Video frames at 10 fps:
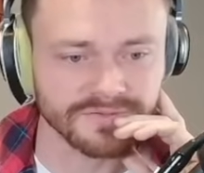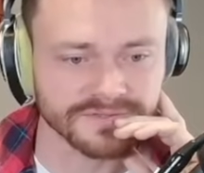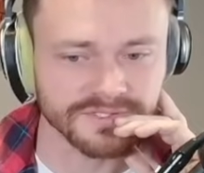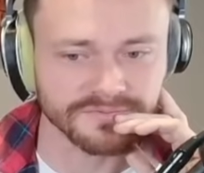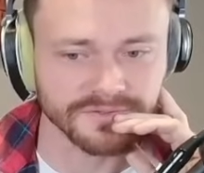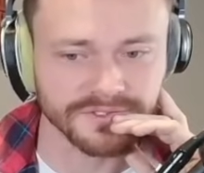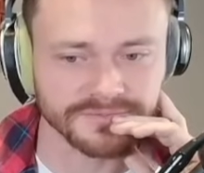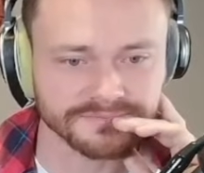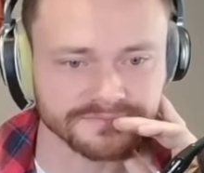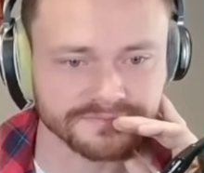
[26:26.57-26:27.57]
wait for Sunfall
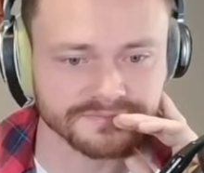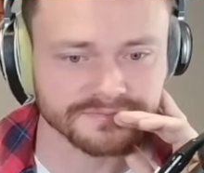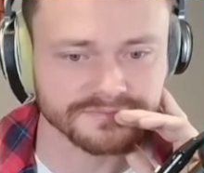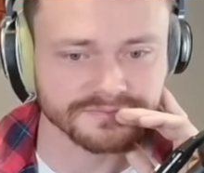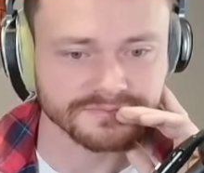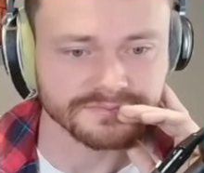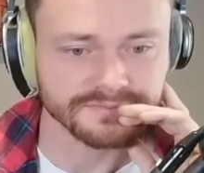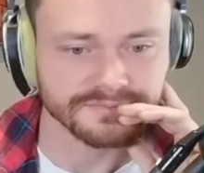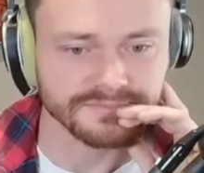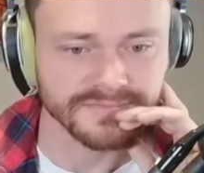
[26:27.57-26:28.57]
here.
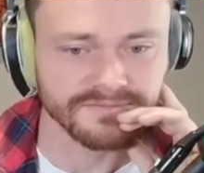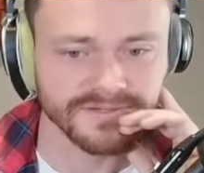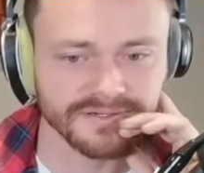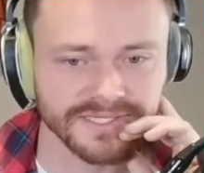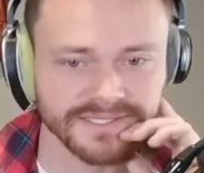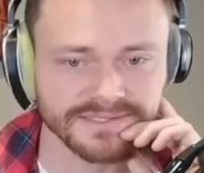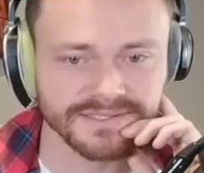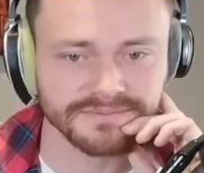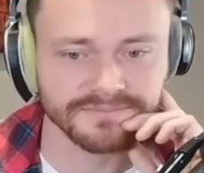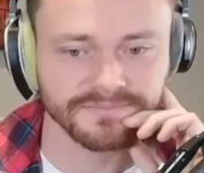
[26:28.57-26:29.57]
Very
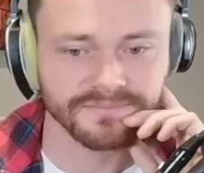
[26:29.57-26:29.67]
easy.